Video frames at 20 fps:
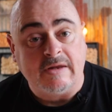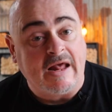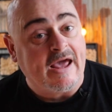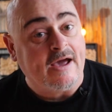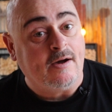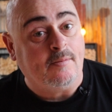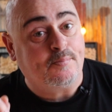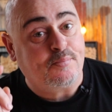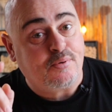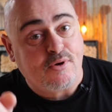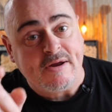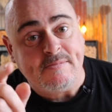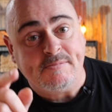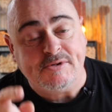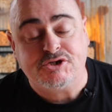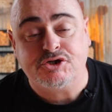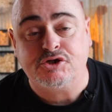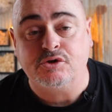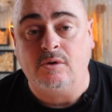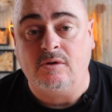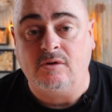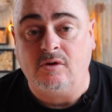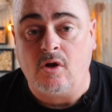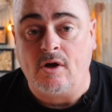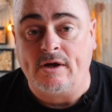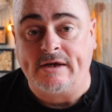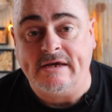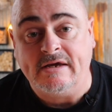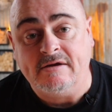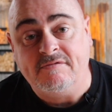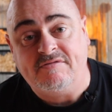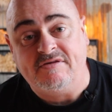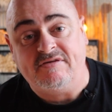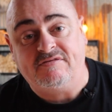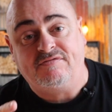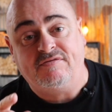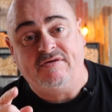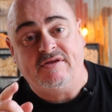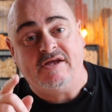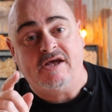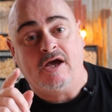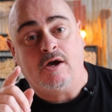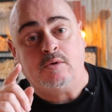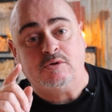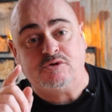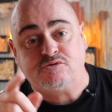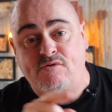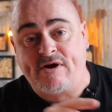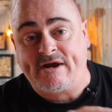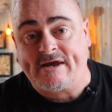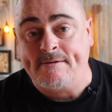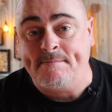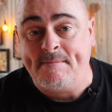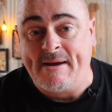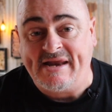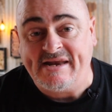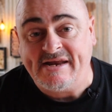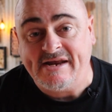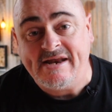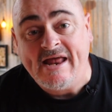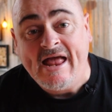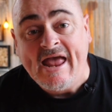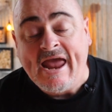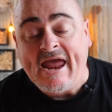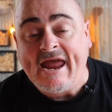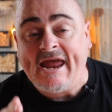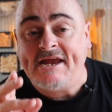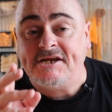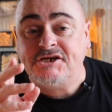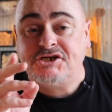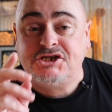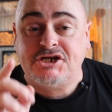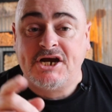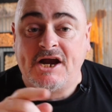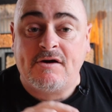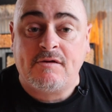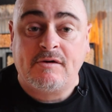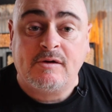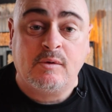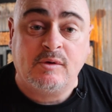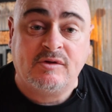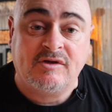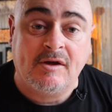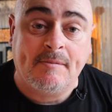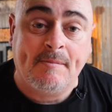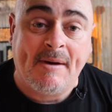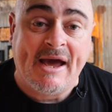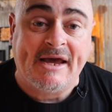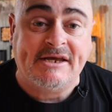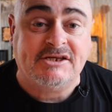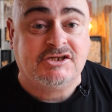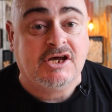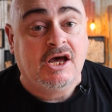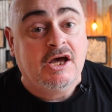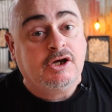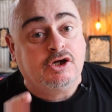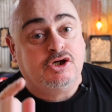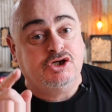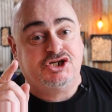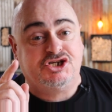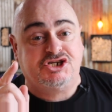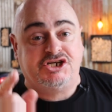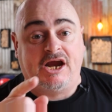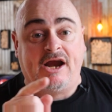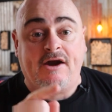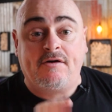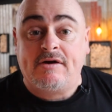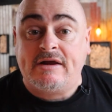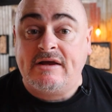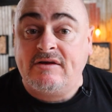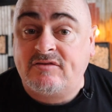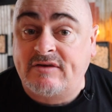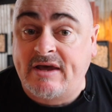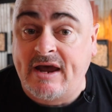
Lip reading: Now, premature liking of this video is recommended, and sharing with your mates, because sharing is